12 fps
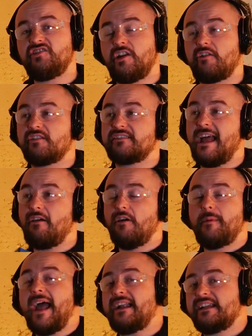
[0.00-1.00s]
here is now
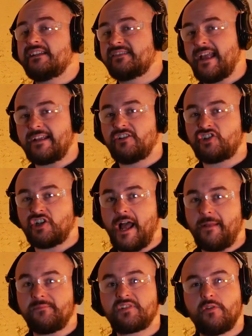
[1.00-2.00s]
I'm adding a second
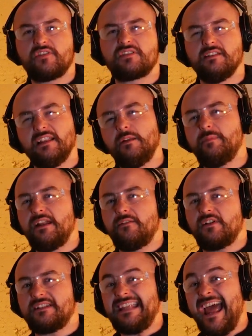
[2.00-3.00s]
shot. So there's a little bit
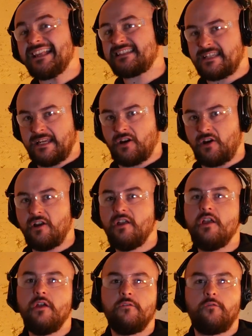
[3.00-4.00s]
of a test here
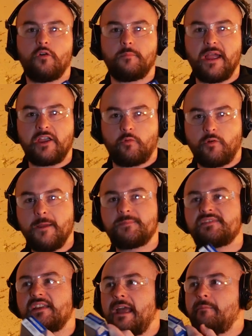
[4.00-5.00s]
for my
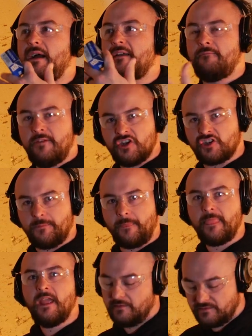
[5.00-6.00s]
grips and my vision.
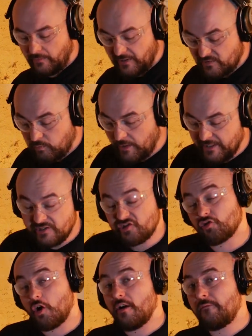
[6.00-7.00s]
So this one is
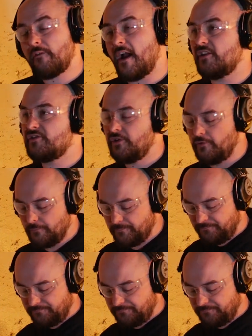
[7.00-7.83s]
draw and fire 2.